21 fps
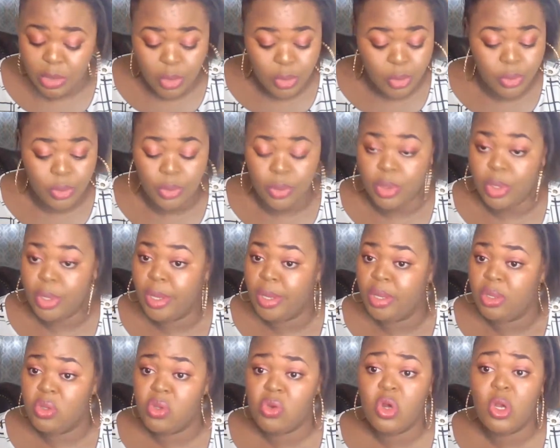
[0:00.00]
you,
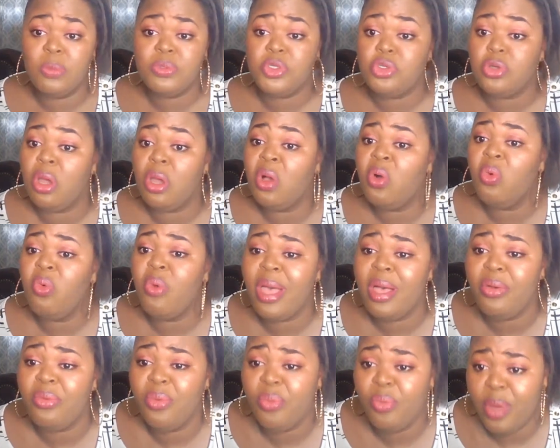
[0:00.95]
Europe strong,
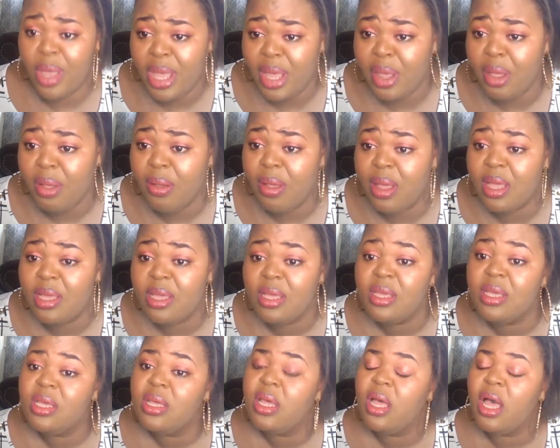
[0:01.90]
well.
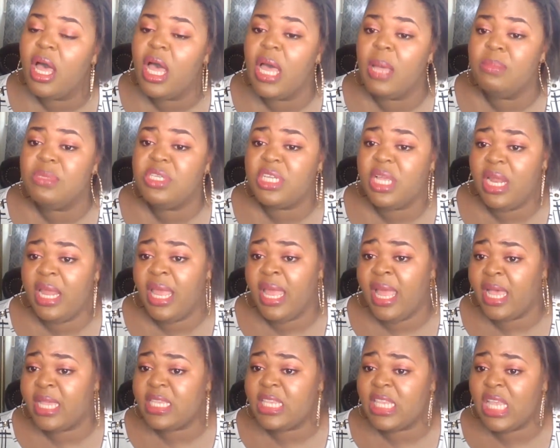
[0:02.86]

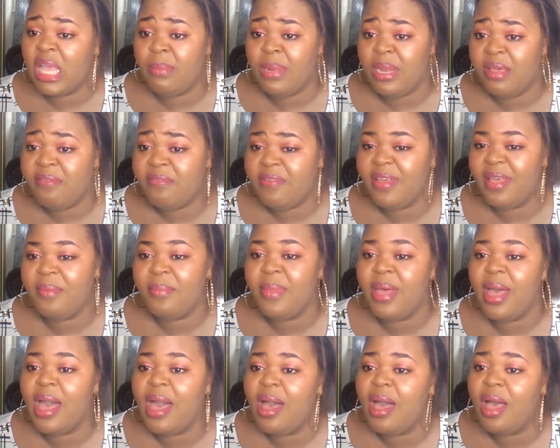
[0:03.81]
Chalenga Sam, la femme
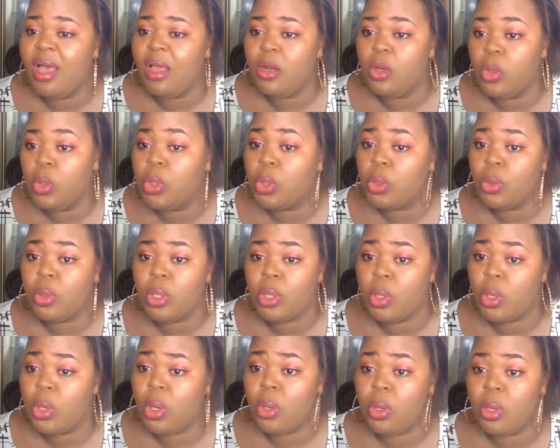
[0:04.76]
a le gros
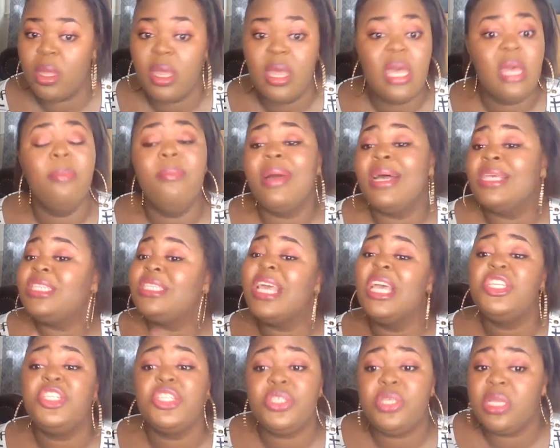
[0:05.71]
cœur. Marcia,
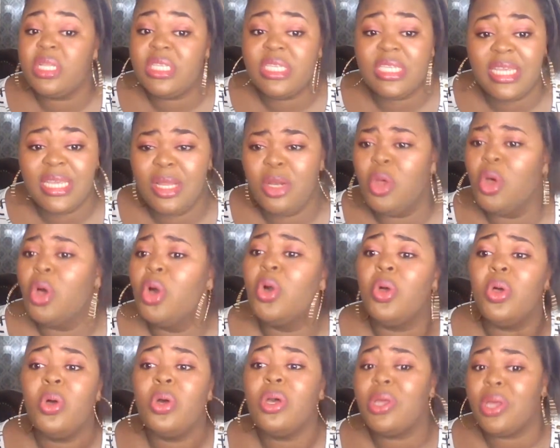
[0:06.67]
je te dis, le
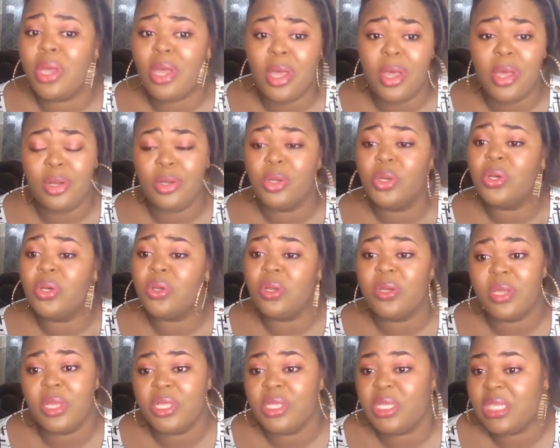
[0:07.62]
gros
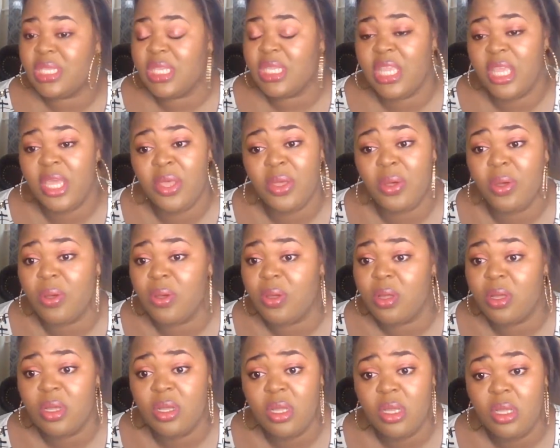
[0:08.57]
cœur d'ici dehors.
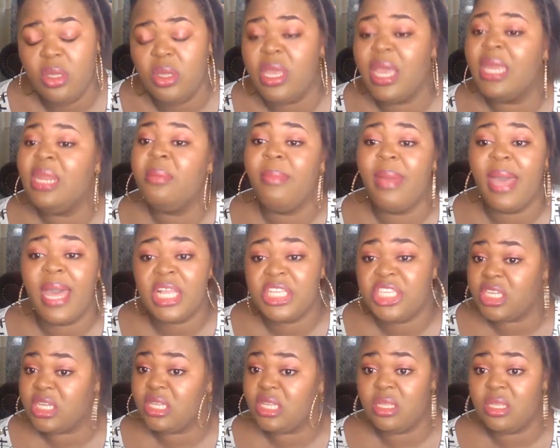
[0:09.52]
You can
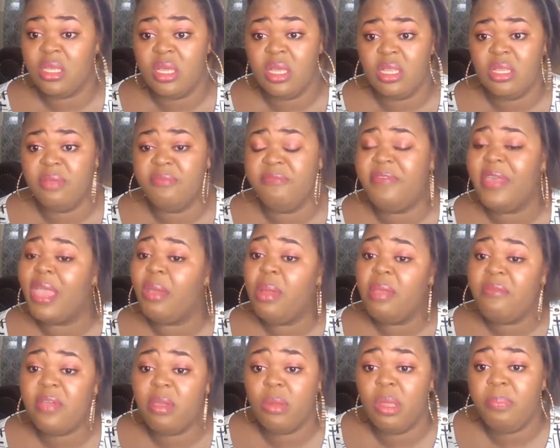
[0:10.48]
imagine. Very,
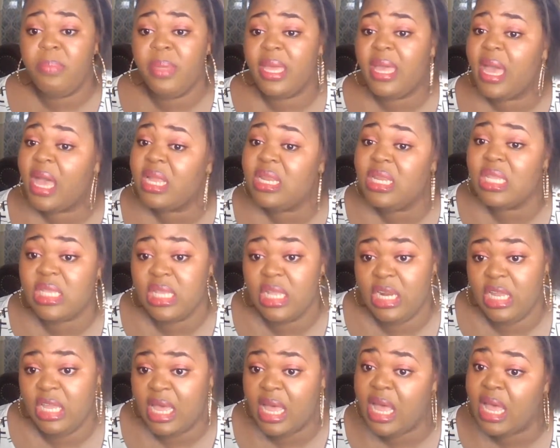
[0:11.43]
very big heart this
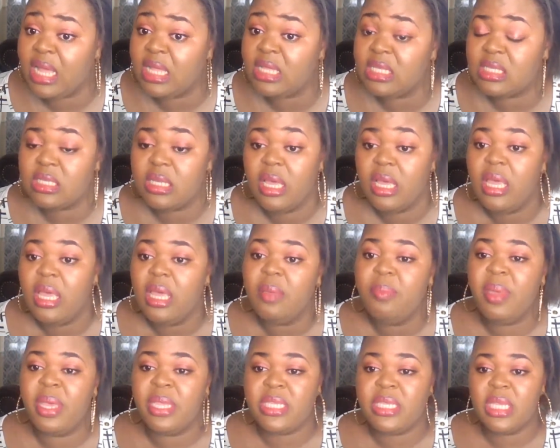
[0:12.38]
lady has.
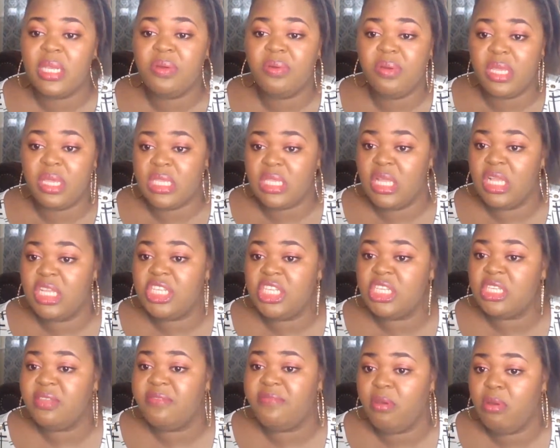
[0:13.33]
Bessie Grace says
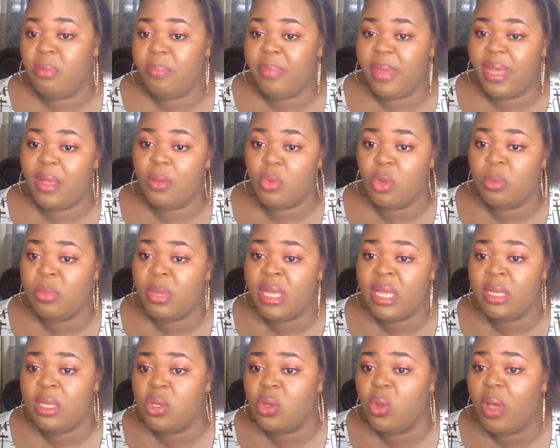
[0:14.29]
she's a very bad
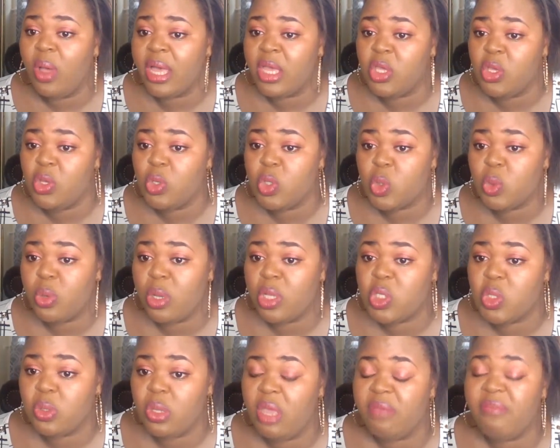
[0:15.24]
woman, no accuse
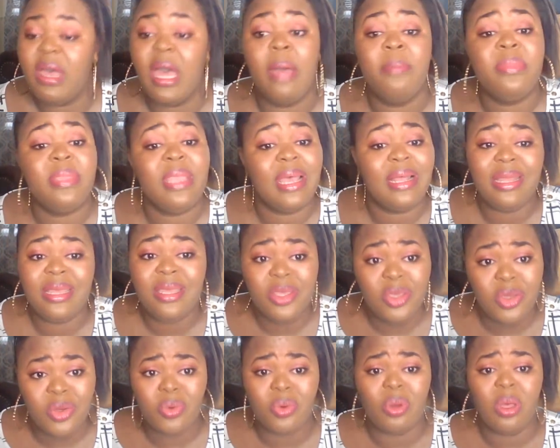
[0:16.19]
whatsoever. I'm telling
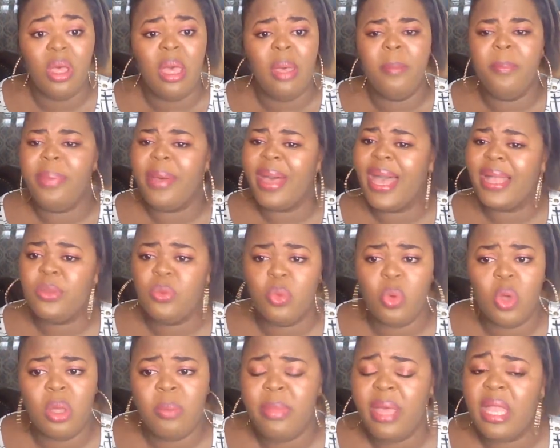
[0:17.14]
you, bad
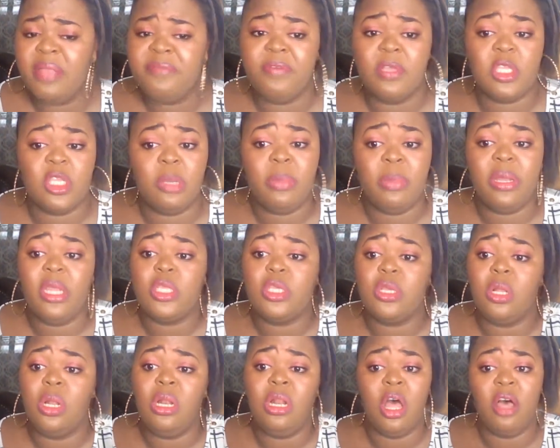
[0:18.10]
woman. For somebody
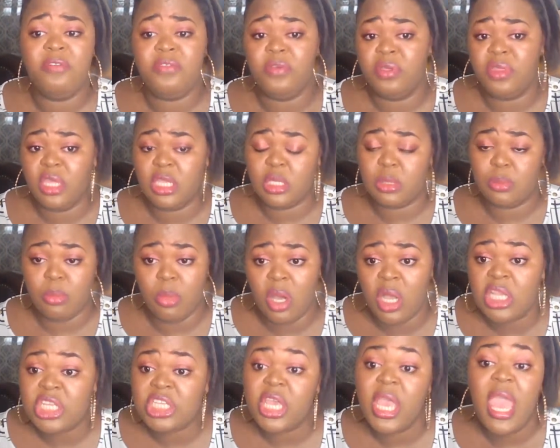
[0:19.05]
to love you this
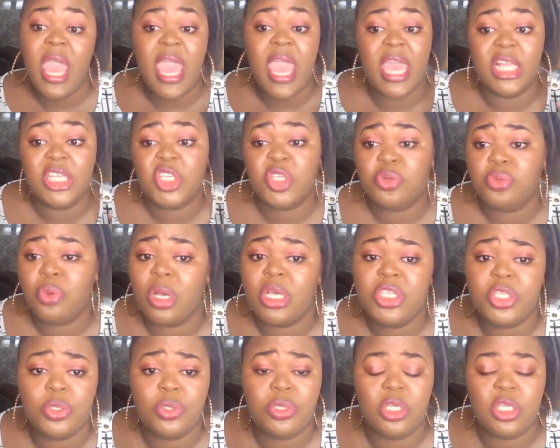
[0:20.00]
much and
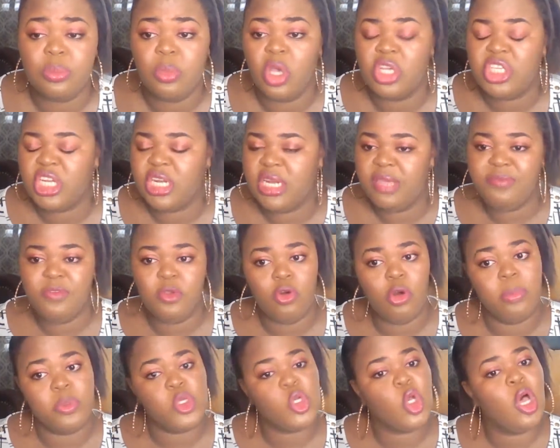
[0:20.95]
trust you this much, leave
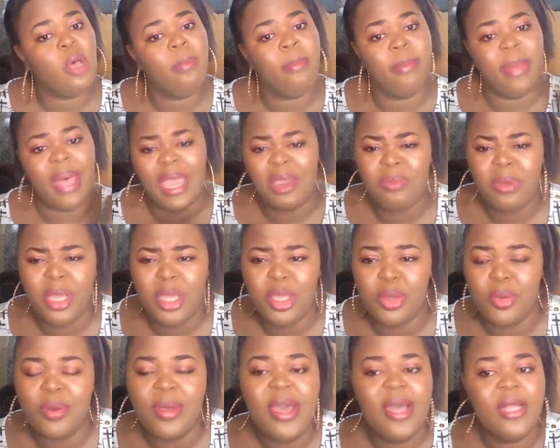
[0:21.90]
Europe to come marry
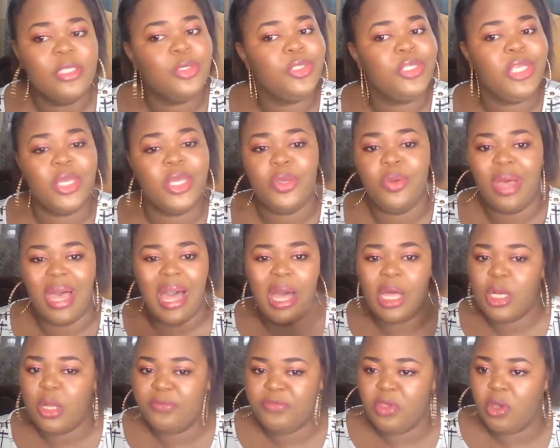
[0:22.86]
you, to take you
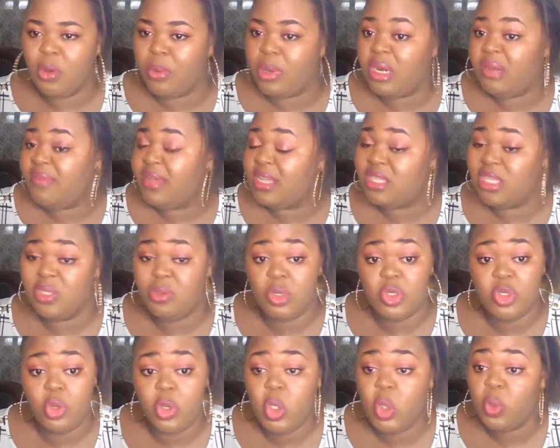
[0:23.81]
out of your whatever
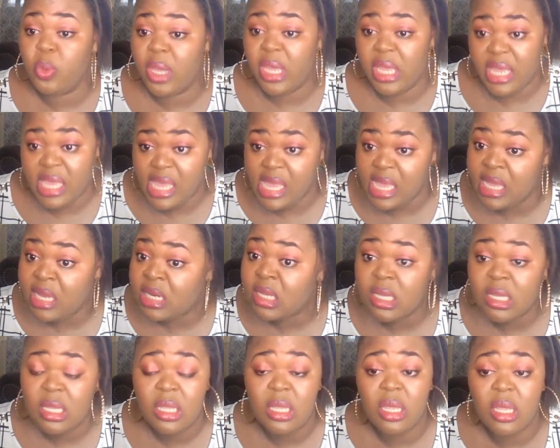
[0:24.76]
situation you were
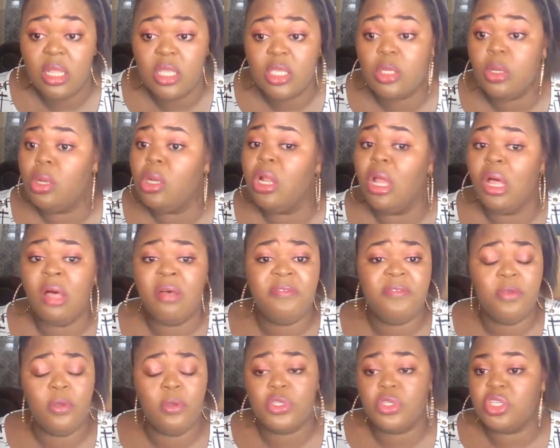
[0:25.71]
in, to love
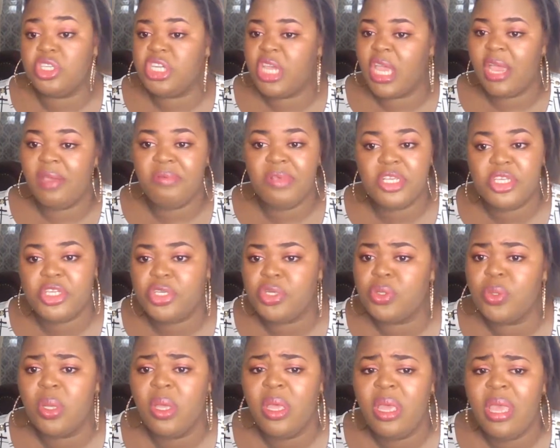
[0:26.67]
you, to cherish
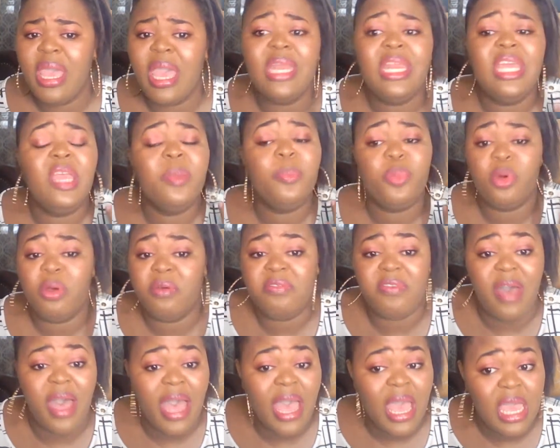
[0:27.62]
you, and he
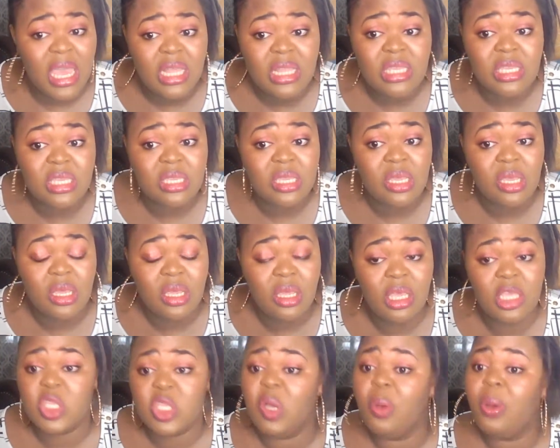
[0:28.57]
provides.
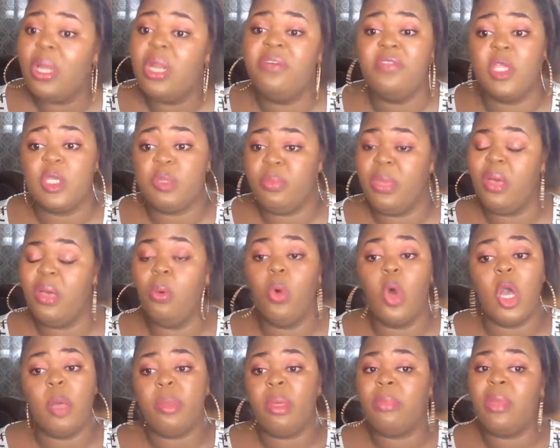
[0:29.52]
He's not one of those men who
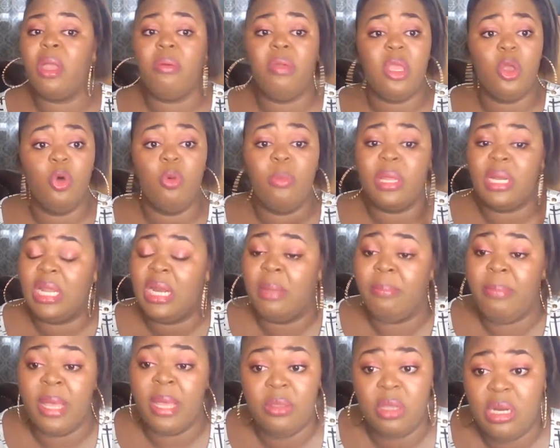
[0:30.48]
come and marry a woman and
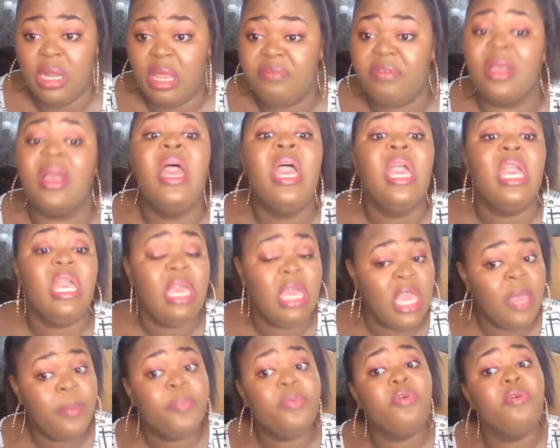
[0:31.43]
abandon Africa.
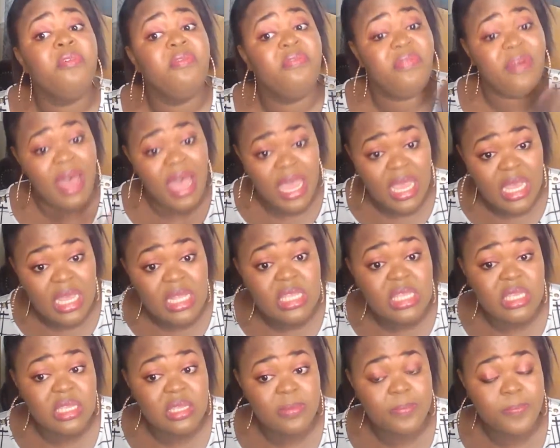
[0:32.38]
He
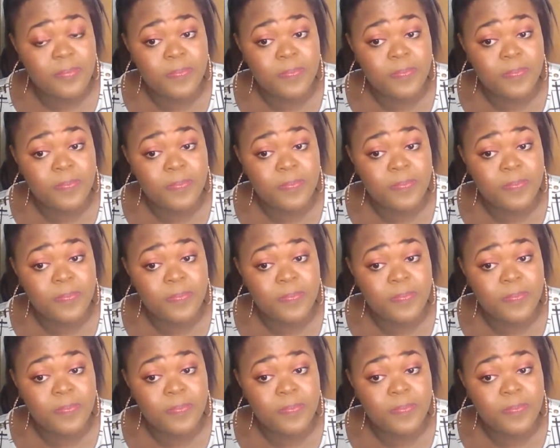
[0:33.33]
provides.